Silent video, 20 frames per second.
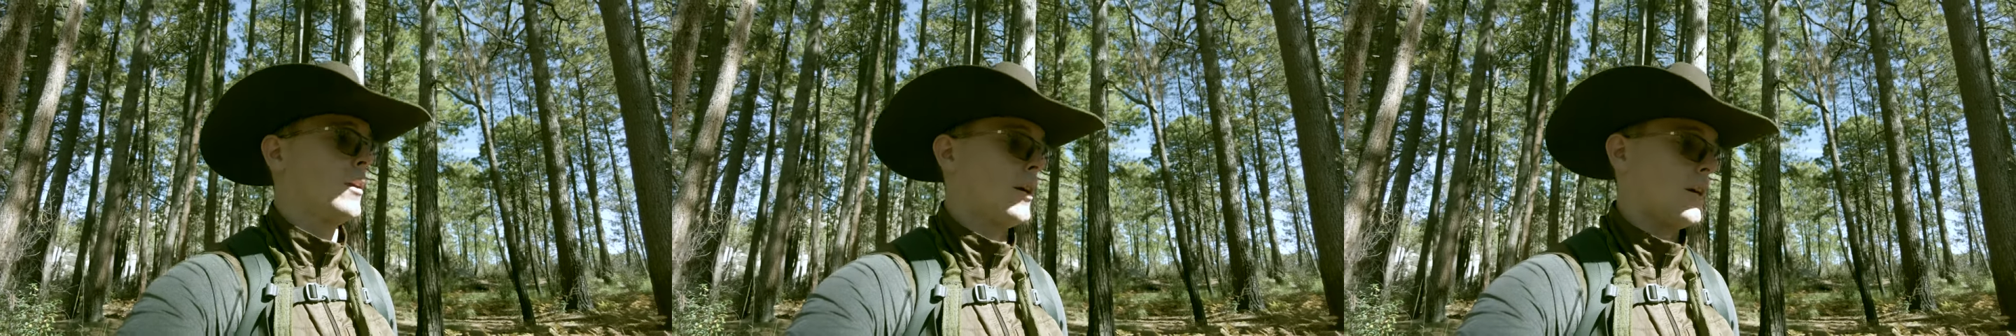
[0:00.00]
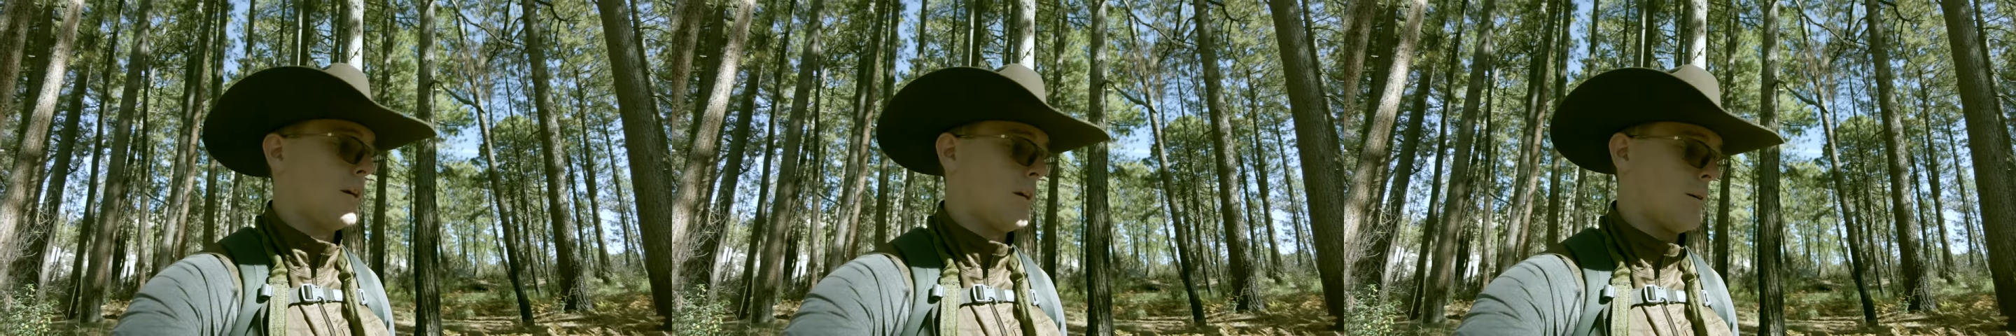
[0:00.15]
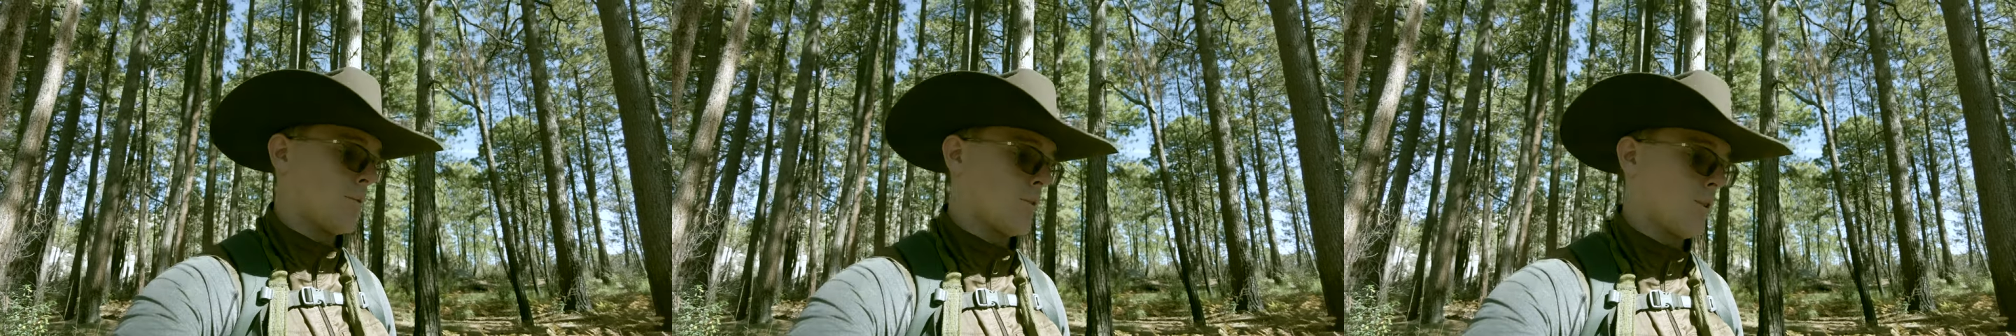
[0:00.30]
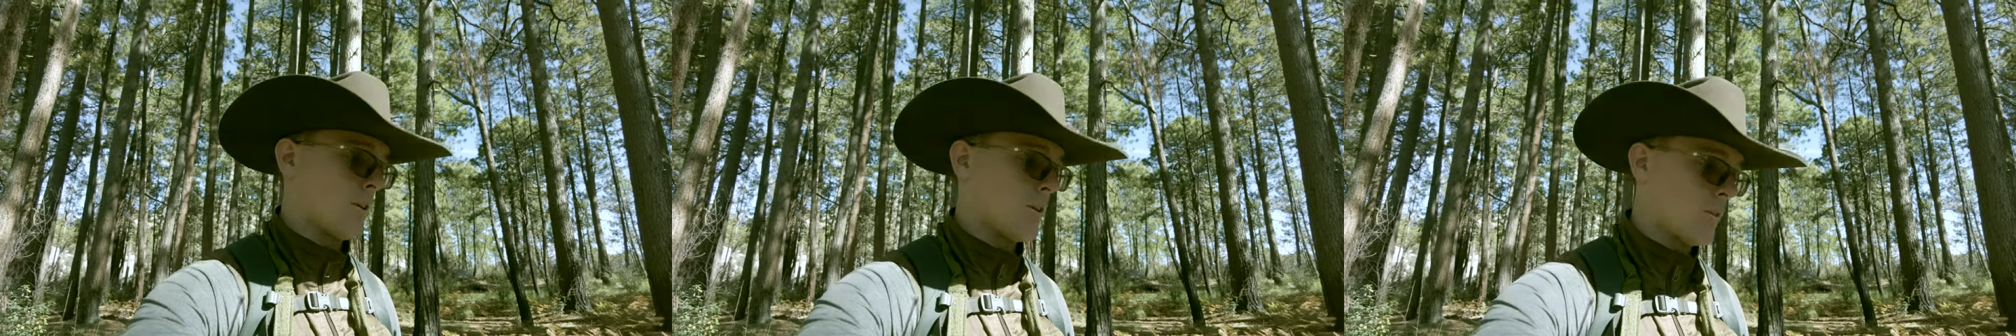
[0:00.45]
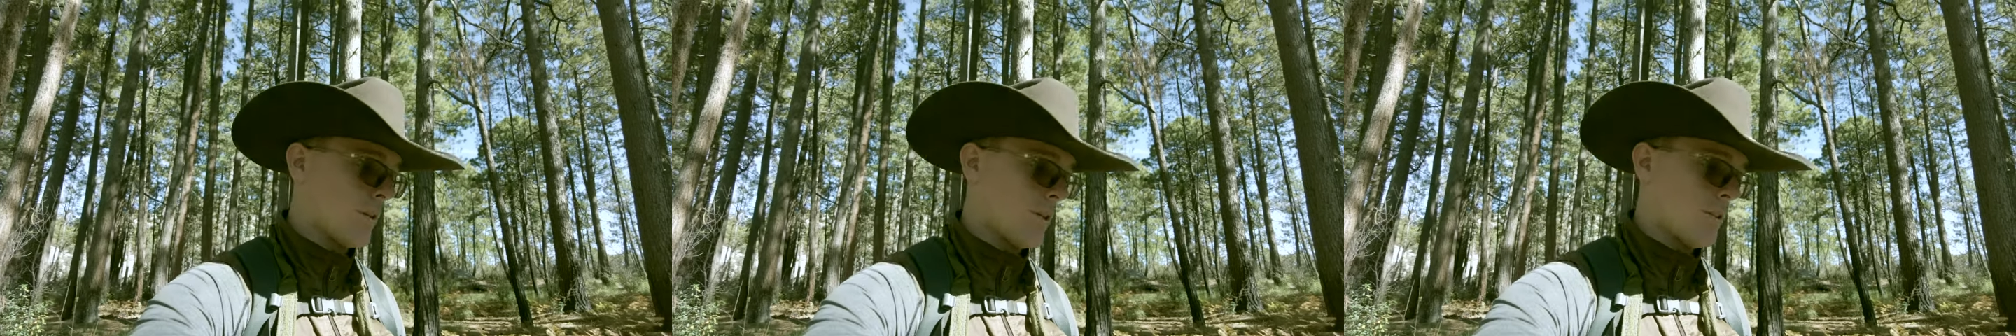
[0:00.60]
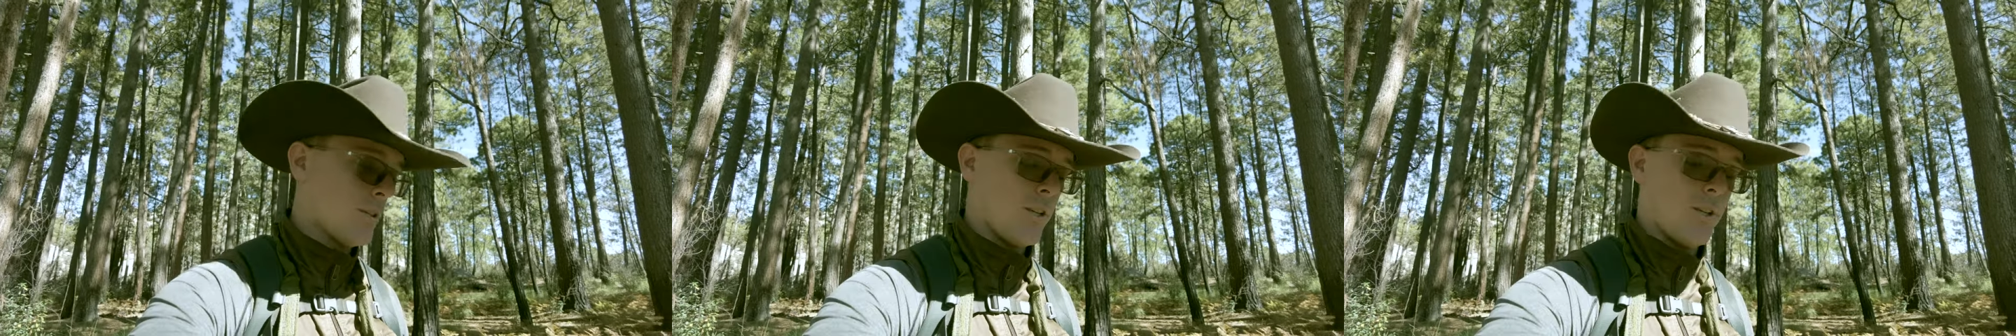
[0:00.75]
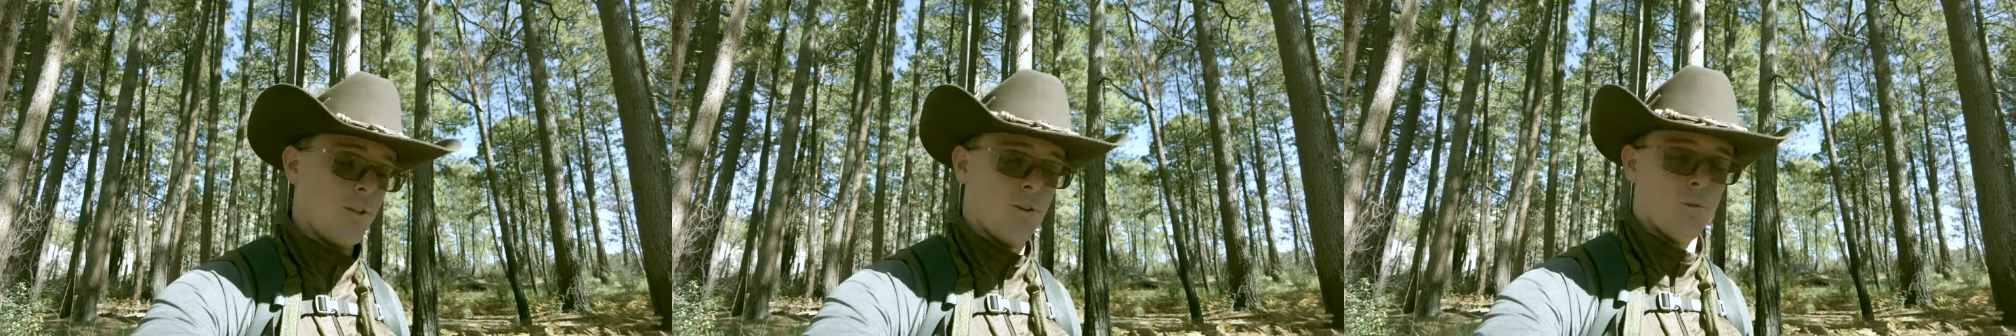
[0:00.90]
Um, so I'll
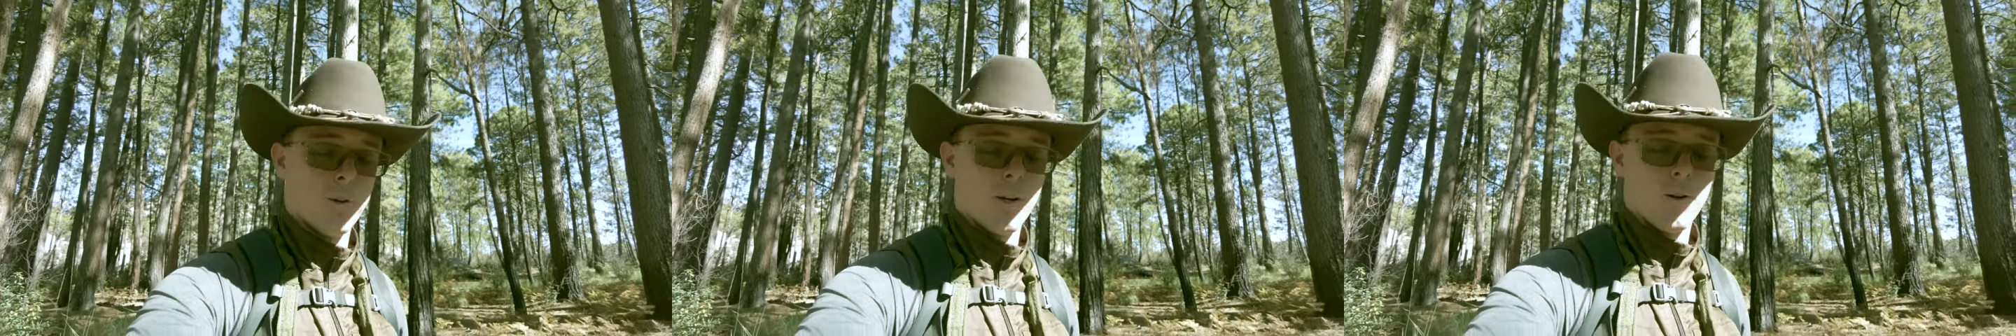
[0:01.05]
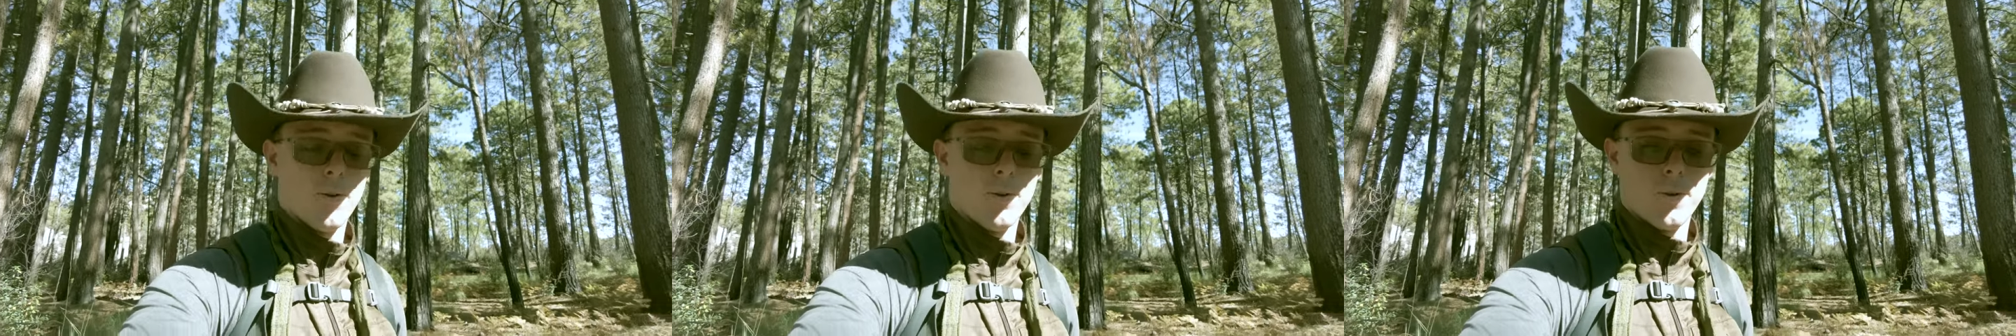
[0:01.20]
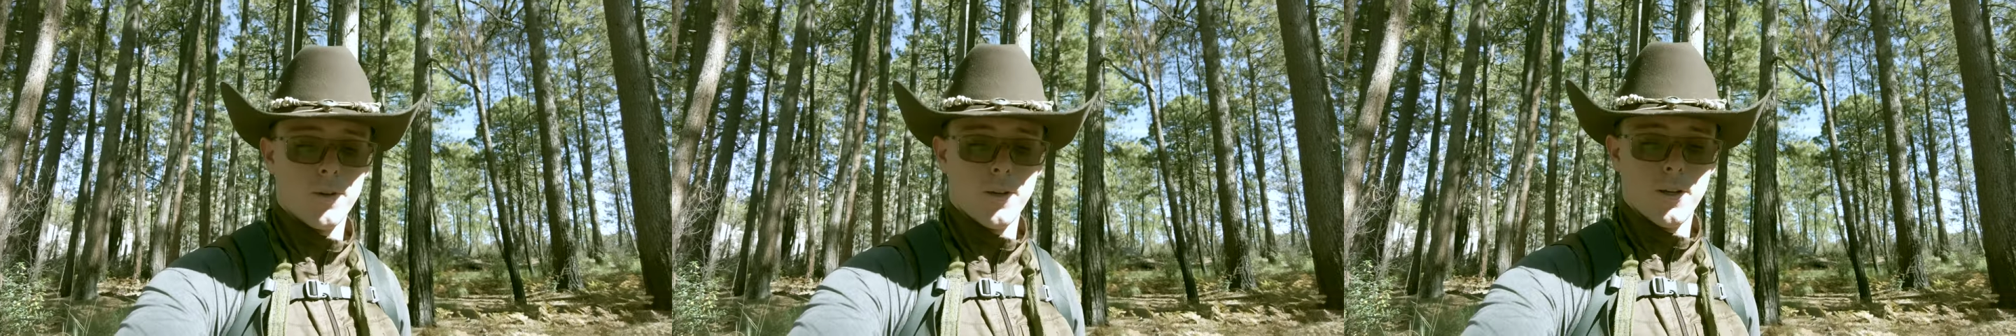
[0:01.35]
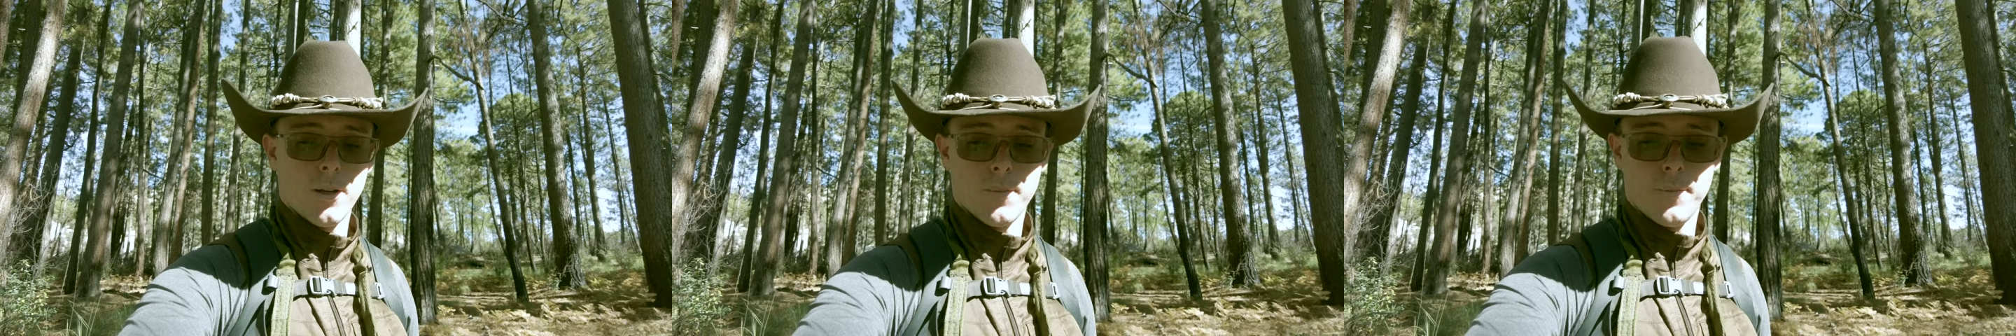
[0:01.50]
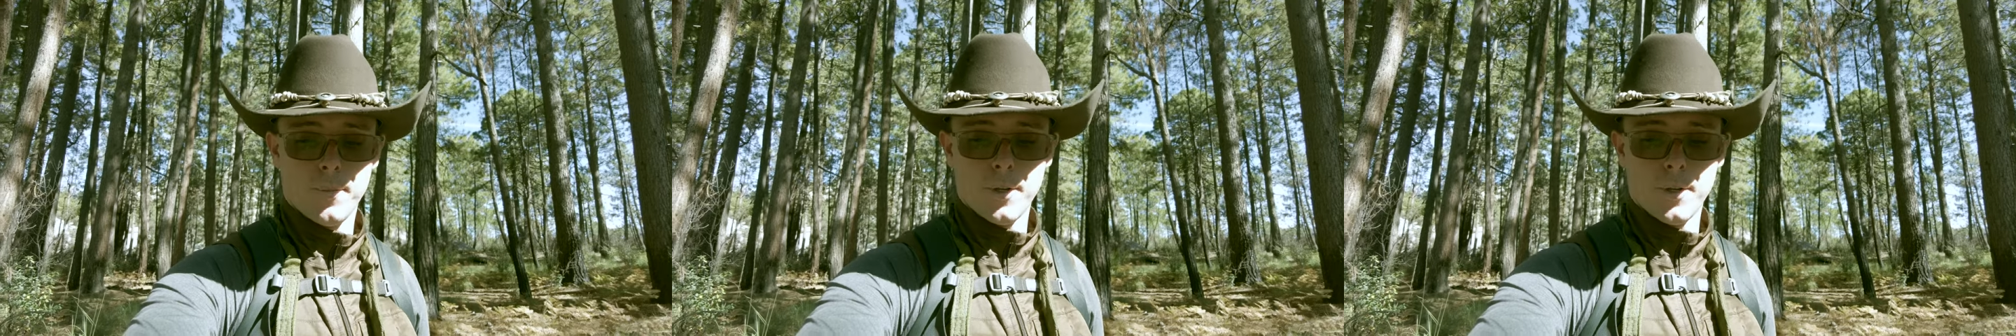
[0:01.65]
continue recording,